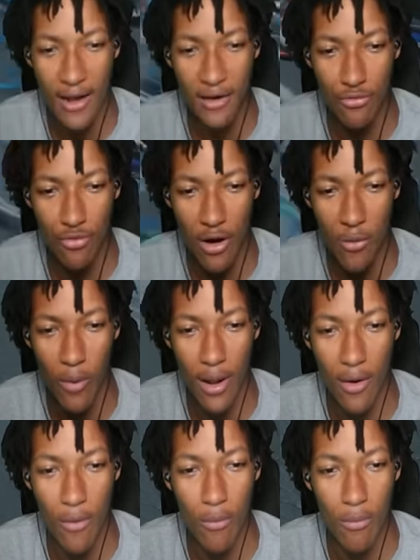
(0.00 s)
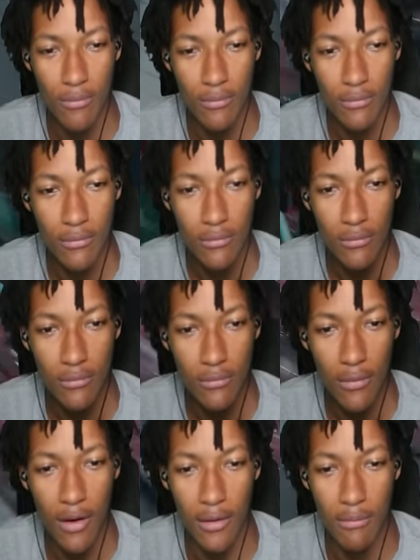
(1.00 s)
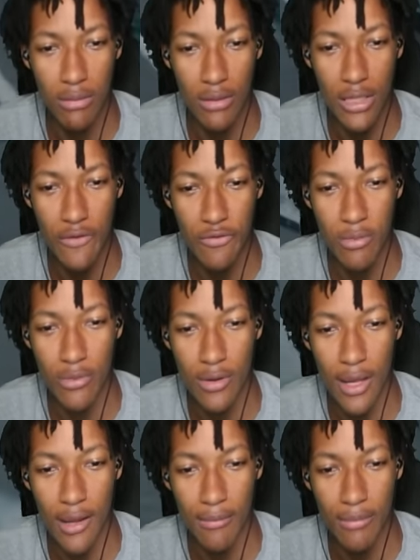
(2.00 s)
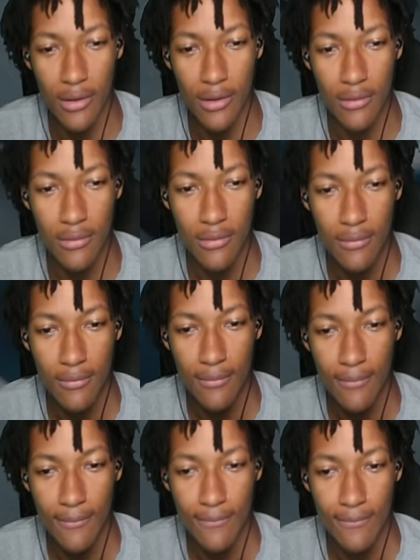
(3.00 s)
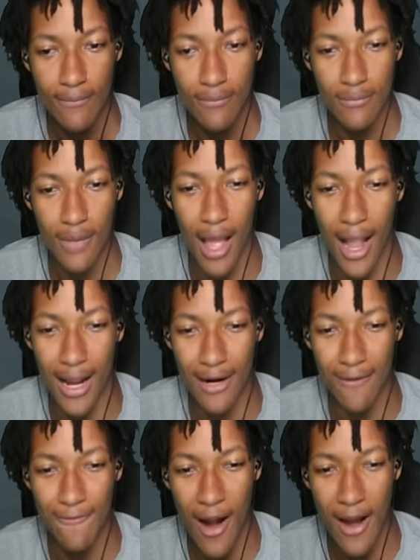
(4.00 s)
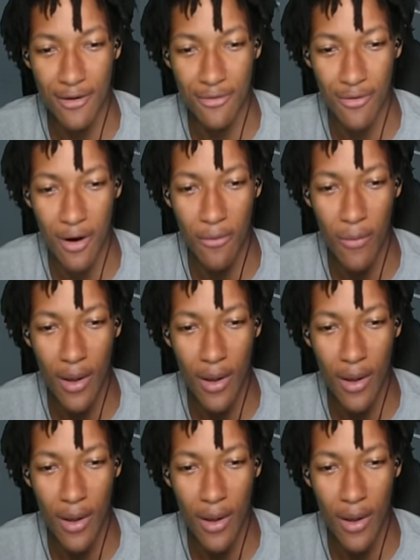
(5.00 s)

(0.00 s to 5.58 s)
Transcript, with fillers: the right way home. Unbelievable gameplay. I gotta find the right way